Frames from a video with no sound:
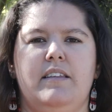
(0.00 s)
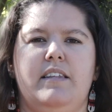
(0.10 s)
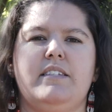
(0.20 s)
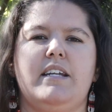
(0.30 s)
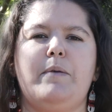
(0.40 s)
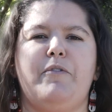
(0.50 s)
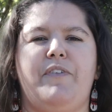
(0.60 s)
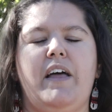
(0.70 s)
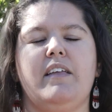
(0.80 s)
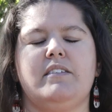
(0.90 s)
This type of
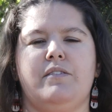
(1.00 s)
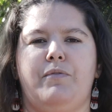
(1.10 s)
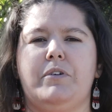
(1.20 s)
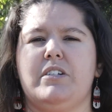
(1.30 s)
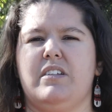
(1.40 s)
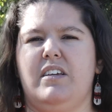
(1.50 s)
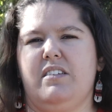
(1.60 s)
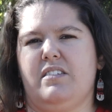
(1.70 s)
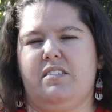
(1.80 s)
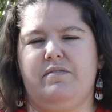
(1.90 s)
violence, unfortunately,
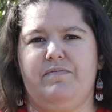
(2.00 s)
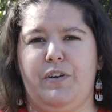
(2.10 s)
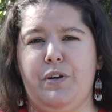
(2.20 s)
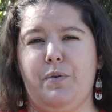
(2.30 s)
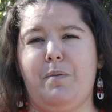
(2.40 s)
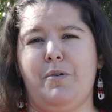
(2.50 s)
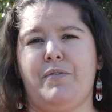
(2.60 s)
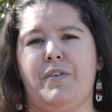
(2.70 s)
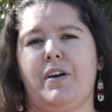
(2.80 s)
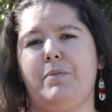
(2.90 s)
is very
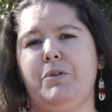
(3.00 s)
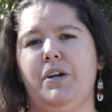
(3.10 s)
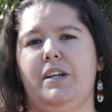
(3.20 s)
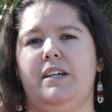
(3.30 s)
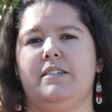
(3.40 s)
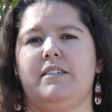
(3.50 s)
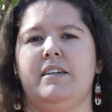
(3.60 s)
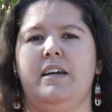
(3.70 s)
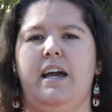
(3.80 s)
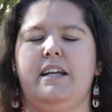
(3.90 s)
normal for our communities.
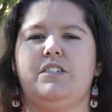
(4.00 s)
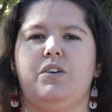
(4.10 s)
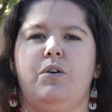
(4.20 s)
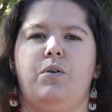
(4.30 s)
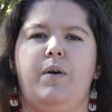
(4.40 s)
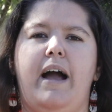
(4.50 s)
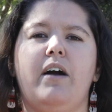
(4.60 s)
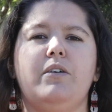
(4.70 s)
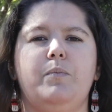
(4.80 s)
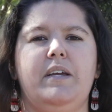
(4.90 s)
And so
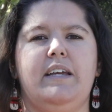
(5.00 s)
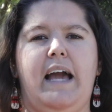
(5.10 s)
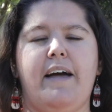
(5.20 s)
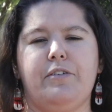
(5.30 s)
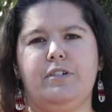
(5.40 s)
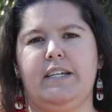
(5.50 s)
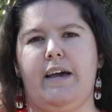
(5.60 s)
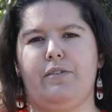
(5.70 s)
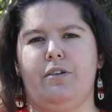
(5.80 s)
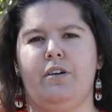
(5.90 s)
how can we gather
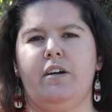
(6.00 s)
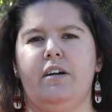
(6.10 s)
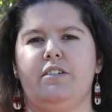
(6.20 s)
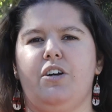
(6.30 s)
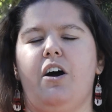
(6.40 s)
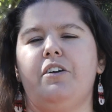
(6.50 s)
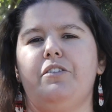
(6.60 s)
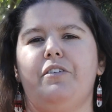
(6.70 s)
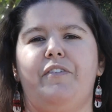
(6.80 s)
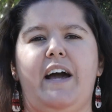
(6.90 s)
together to
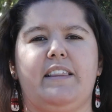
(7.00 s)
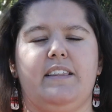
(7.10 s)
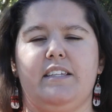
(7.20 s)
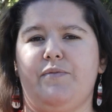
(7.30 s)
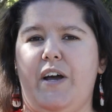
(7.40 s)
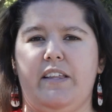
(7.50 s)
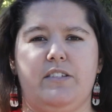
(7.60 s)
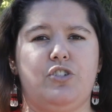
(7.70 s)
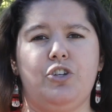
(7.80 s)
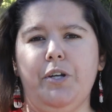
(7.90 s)
honor the fact that this
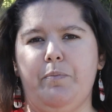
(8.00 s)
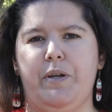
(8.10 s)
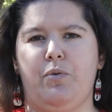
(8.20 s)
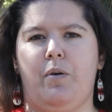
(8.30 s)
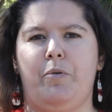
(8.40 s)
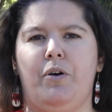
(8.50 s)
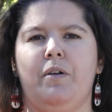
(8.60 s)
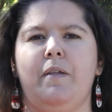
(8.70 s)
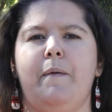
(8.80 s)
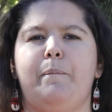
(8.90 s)
violence shouldn't be
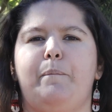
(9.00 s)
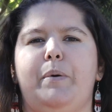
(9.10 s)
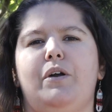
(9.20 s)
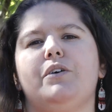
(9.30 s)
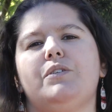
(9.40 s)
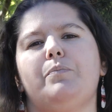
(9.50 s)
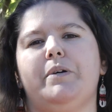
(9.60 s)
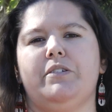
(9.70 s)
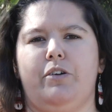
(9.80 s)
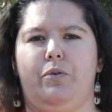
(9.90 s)
normal, but also
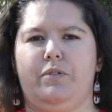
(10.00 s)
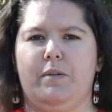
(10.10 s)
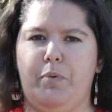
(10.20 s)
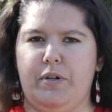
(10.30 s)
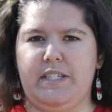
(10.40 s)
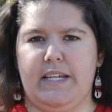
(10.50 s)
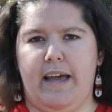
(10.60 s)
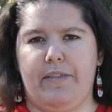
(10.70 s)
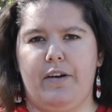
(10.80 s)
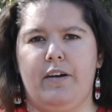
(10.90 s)
build our own supports
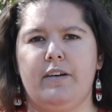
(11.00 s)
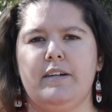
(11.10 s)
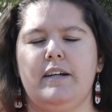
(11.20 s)
together?